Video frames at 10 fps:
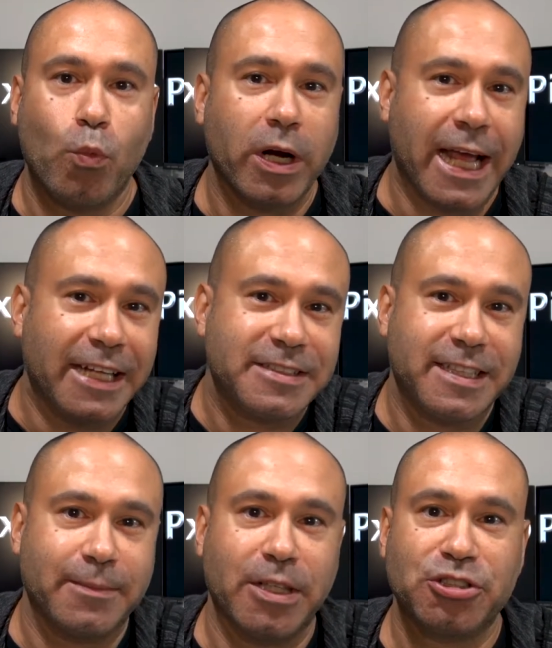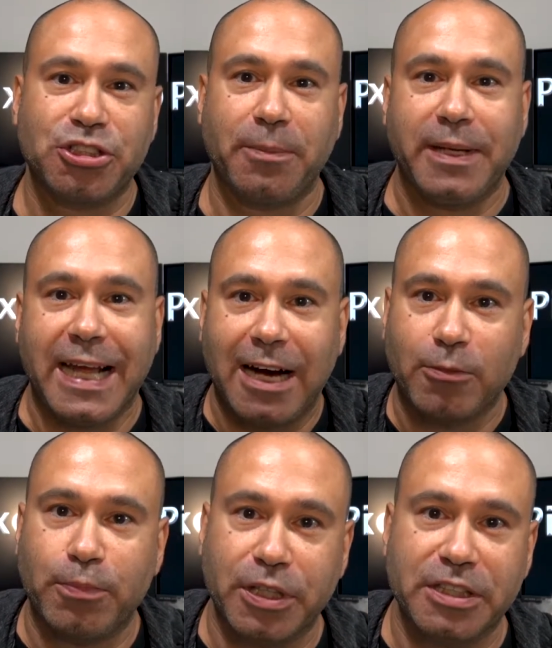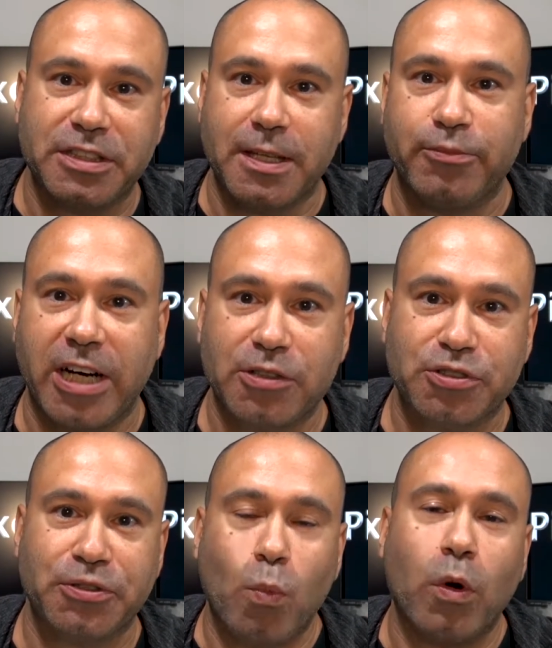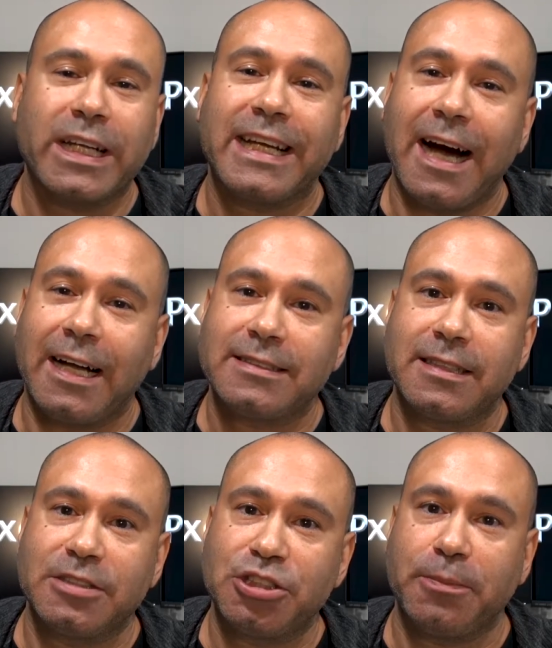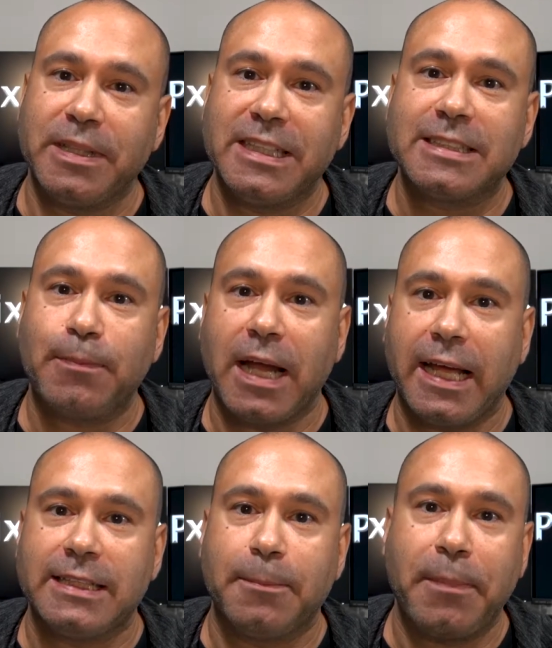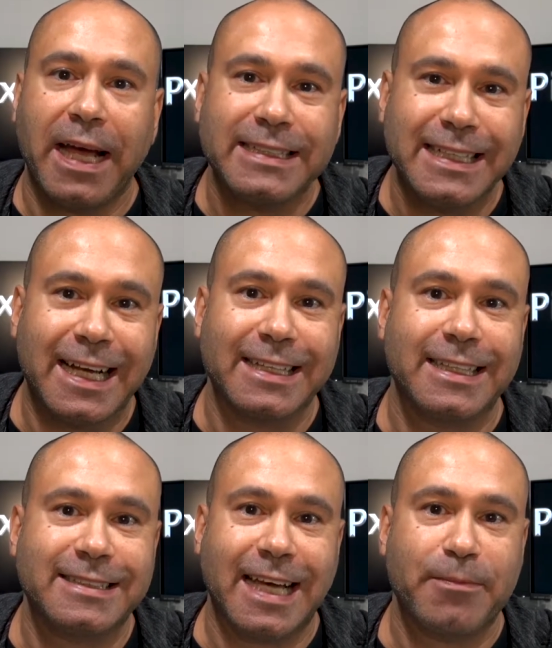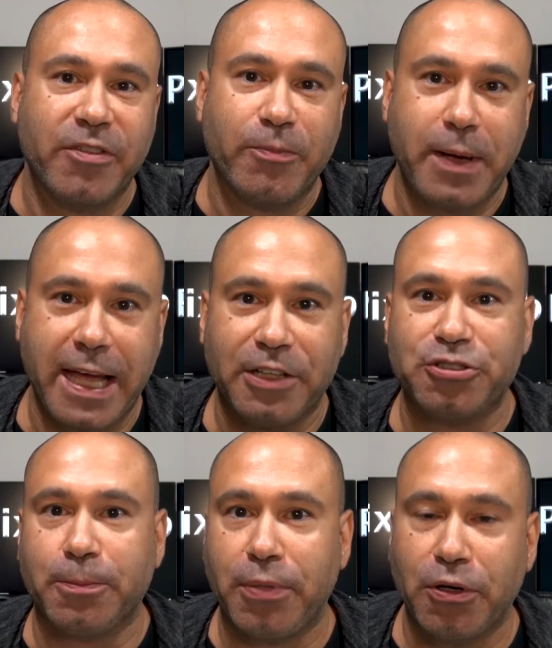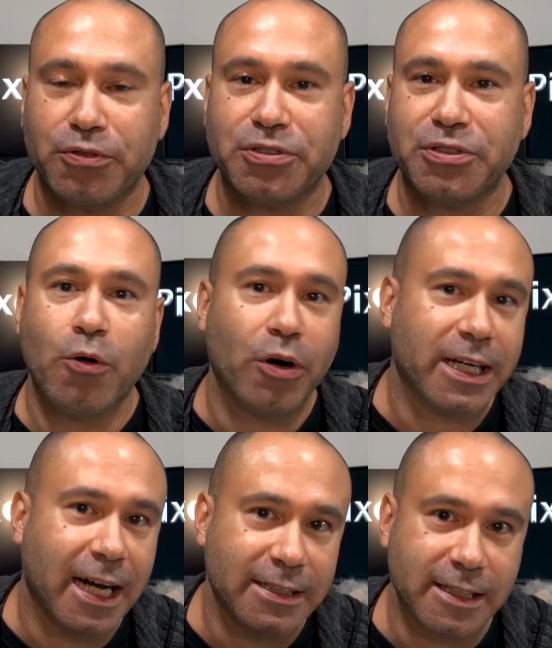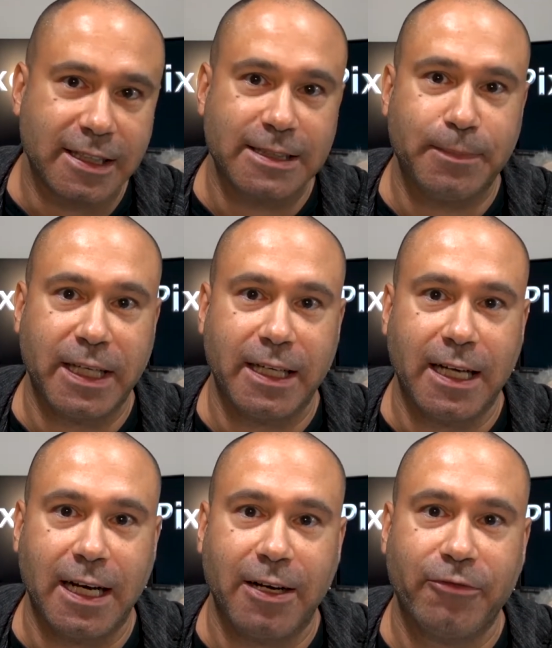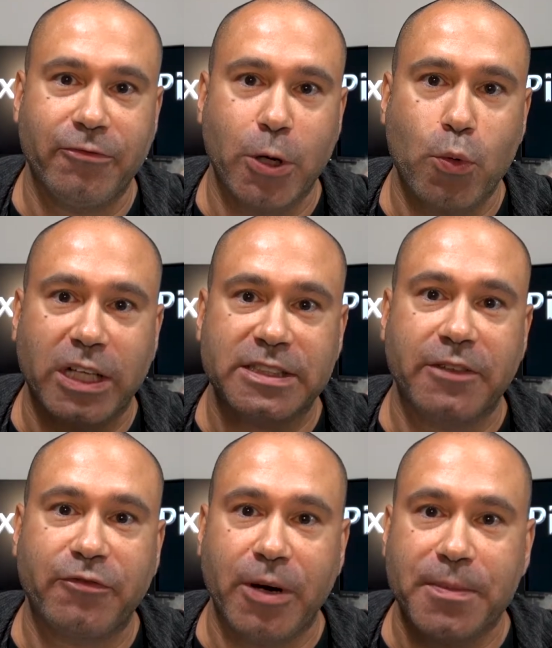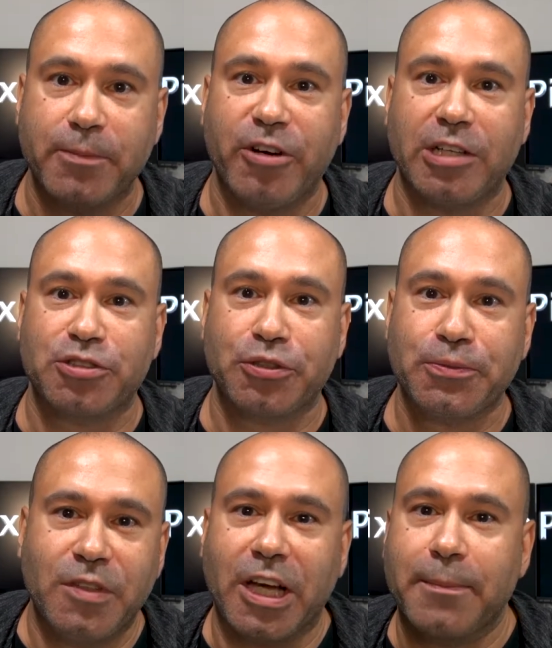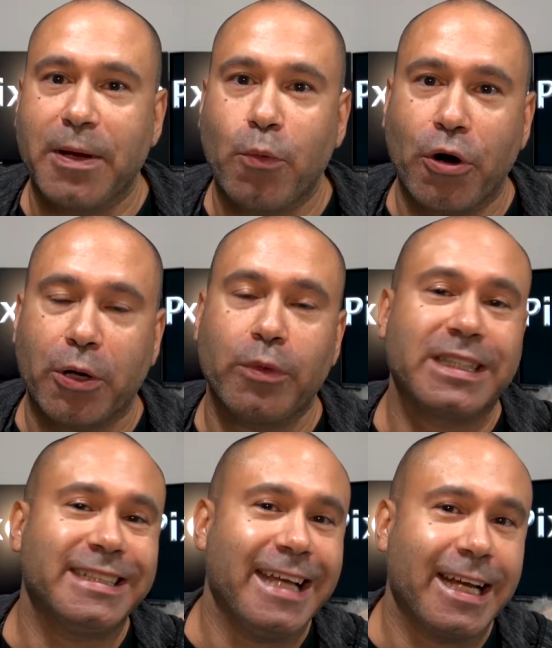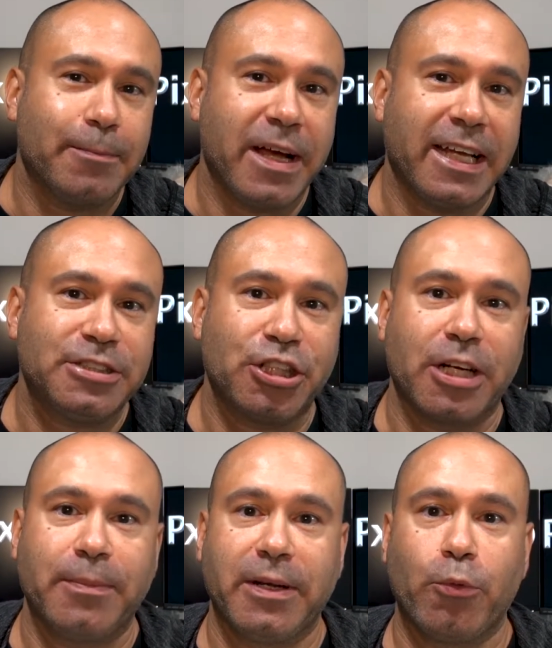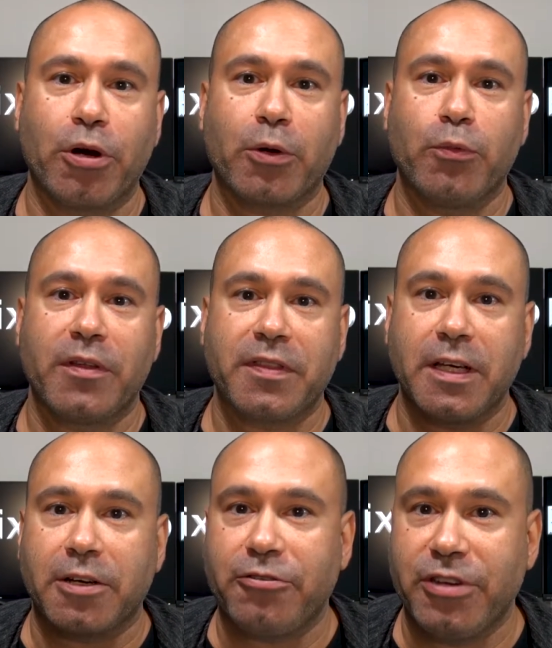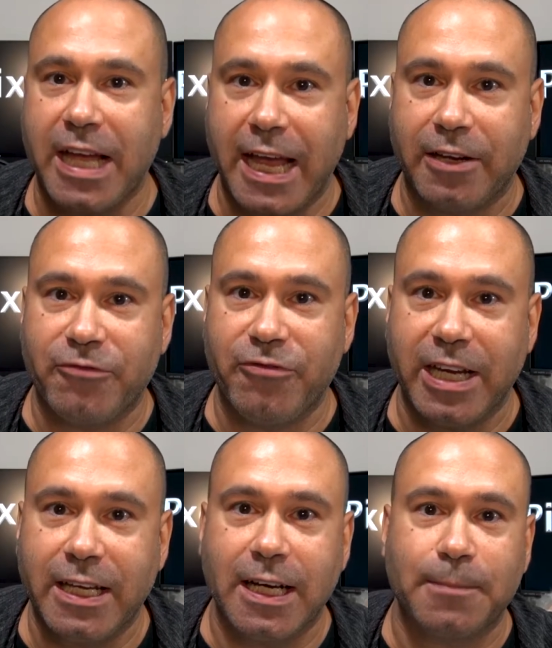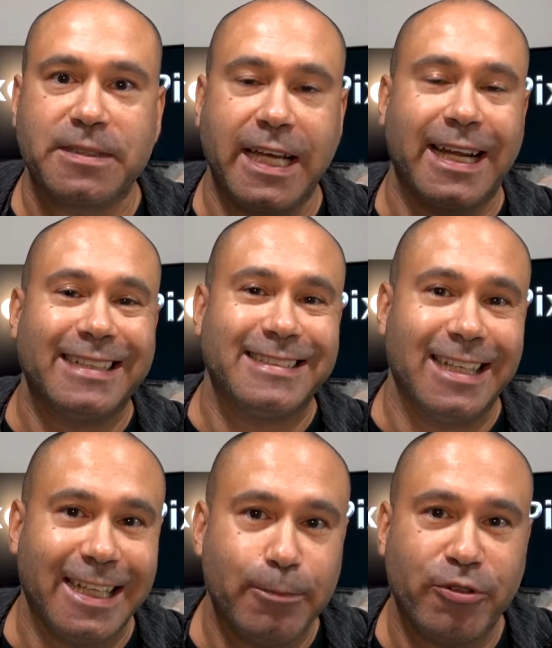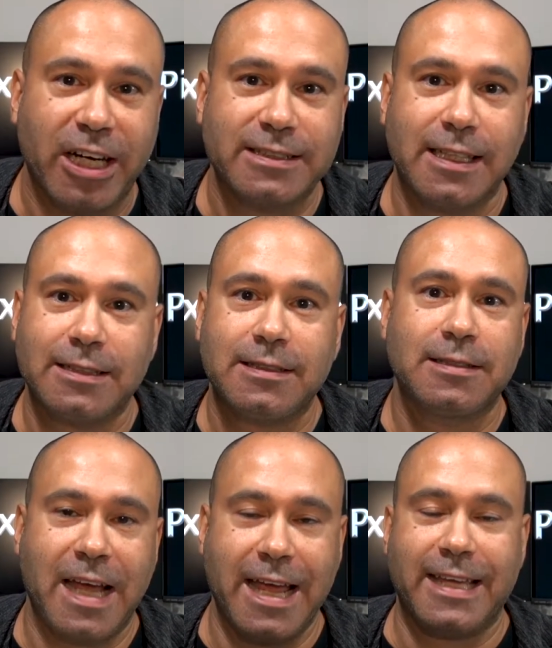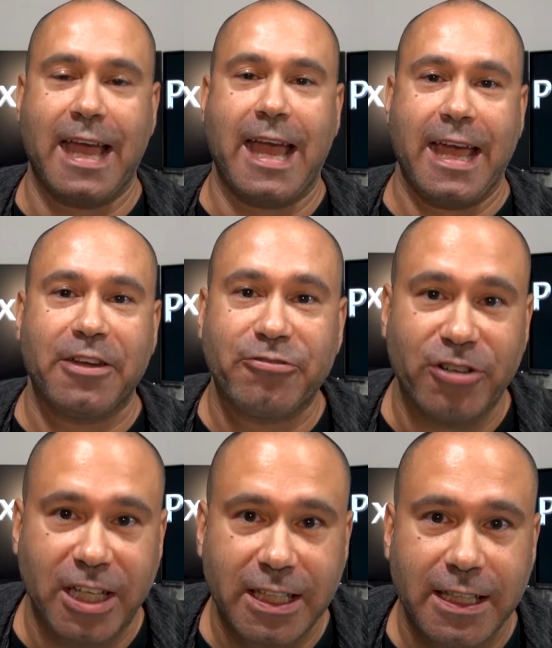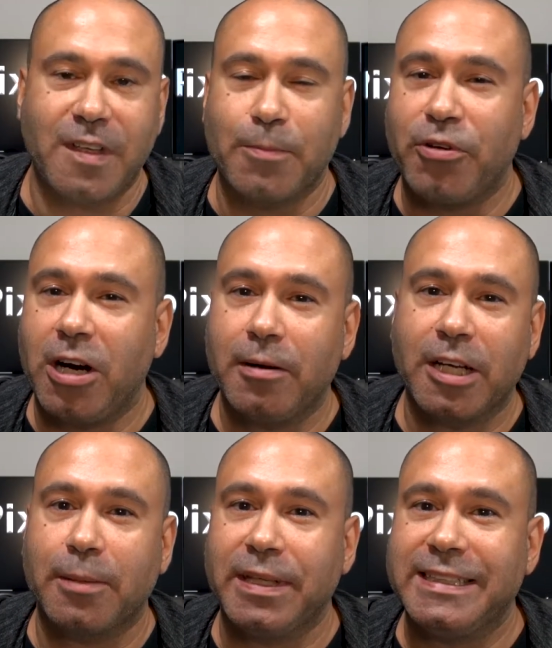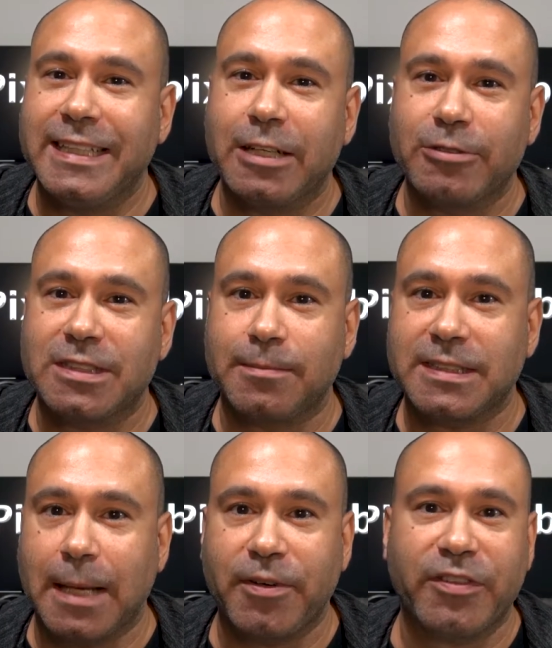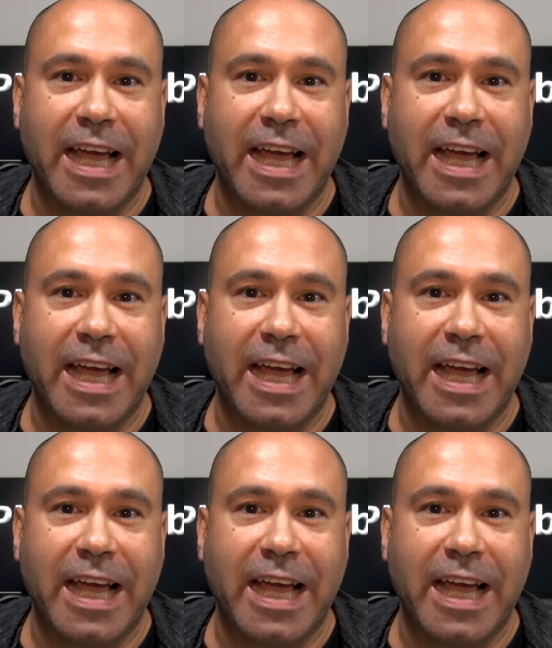what H T M L should be outputted to the browser, what content should be displayed depending on the type of page or post or content that's being uh, requested from the browser. You're going to be working with the database. You're going to be working with the create, read, update, and delete process, aka C R U D. You're probably going to be dealing with some type of